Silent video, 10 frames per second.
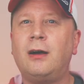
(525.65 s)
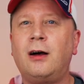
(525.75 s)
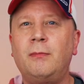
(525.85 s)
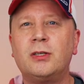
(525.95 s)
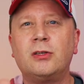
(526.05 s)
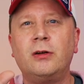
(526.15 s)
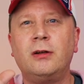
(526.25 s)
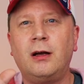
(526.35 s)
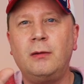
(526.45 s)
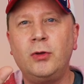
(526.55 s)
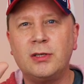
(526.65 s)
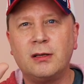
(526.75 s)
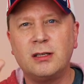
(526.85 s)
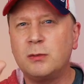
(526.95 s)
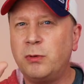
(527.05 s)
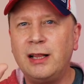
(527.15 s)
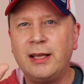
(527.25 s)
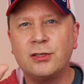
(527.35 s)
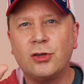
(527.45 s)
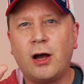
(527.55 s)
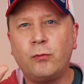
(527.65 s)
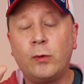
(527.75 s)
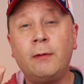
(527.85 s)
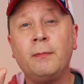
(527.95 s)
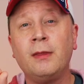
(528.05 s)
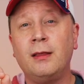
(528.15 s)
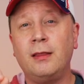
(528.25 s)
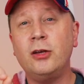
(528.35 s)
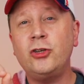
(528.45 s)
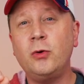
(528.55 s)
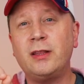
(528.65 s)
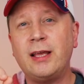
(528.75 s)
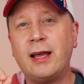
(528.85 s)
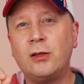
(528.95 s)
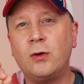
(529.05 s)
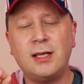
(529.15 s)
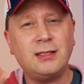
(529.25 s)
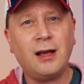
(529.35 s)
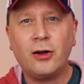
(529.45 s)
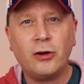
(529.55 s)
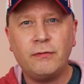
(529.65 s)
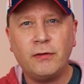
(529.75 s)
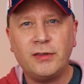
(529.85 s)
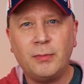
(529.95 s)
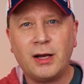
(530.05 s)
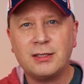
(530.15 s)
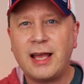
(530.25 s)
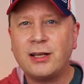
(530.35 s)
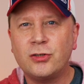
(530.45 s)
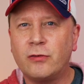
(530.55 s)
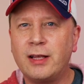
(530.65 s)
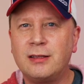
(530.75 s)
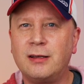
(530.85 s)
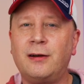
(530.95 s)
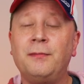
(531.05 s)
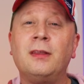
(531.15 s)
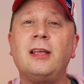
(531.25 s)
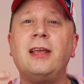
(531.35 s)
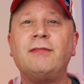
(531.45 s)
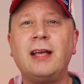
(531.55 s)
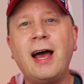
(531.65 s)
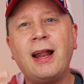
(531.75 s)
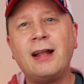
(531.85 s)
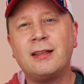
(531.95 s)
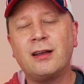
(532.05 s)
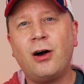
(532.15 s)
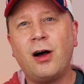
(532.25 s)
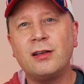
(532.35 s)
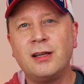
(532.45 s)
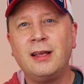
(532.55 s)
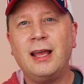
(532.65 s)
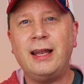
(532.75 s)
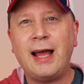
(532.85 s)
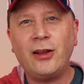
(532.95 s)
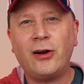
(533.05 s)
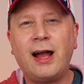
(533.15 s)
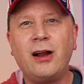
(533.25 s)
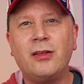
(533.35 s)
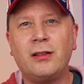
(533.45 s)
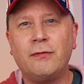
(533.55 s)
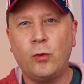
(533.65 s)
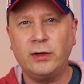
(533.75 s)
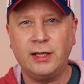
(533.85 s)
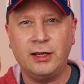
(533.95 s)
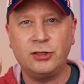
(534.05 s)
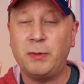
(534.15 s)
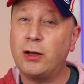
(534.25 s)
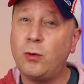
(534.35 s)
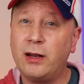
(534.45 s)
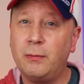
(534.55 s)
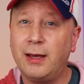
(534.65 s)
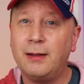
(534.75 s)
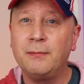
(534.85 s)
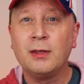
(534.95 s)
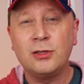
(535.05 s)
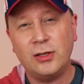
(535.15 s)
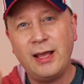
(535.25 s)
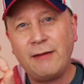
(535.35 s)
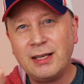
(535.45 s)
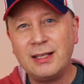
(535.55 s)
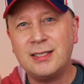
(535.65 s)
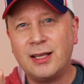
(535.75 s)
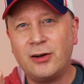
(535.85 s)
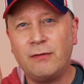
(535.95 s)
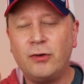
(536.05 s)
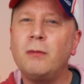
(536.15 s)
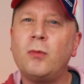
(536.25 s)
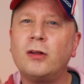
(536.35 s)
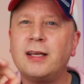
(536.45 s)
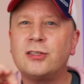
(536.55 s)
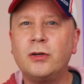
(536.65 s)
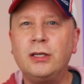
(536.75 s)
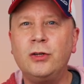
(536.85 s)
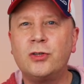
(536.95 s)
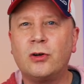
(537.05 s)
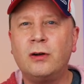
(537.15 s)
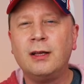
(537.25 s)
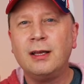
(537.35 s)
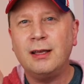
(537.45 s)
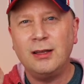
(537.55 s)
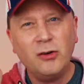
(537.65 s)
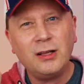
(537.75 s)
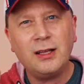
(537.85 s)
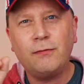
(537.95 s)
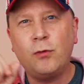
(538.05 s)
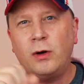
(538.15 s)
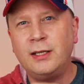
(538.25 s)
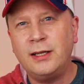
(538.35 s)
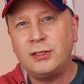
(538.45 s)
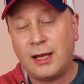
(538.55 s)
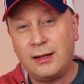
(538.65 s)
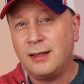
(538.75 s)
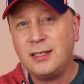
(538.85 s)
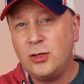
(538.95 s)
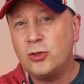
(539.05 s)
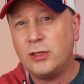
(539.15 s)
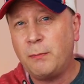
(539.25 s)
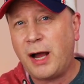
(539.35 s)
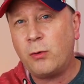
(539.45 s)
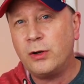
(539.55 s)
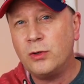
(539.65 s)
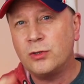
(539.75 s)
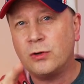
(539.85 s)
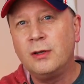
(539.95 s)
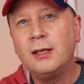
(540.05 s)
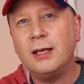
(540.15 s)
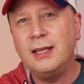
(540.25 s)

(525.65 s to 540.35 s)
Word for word: a hub, a certain hub, using DisplayLink software. The issue with that though is that's 150 bucks extra right there that you have to add on to the cost, and now you're higher than the 14 inch by quite a bit. So you have to consider, if you're a multi-screen user, usually the 14 inch, and this is usually a power user, it